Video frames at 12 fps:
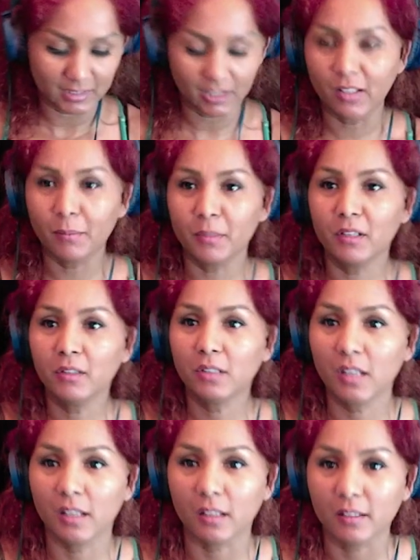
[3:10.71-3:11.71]
On the
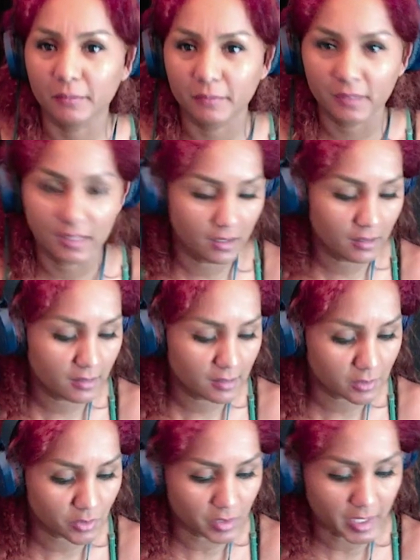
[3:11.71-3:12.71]
music
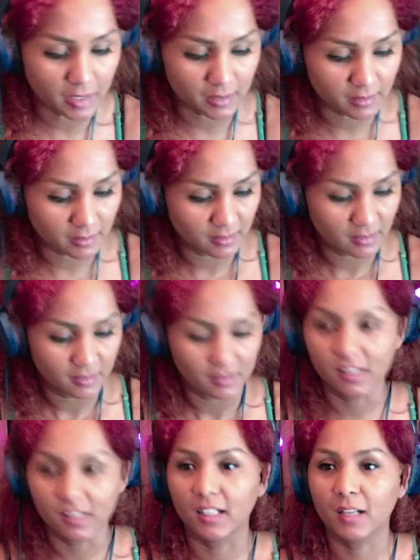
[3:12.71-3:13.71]
industry, it's
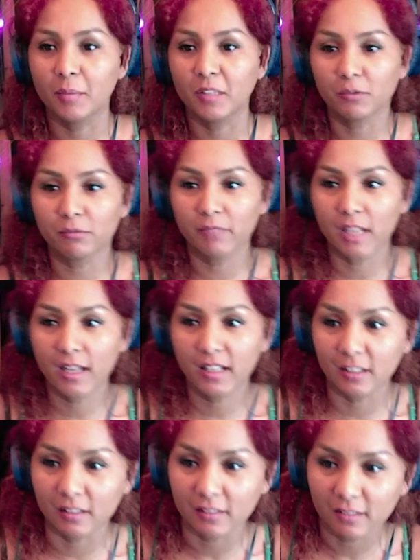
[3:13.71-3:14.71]
gotta be ready.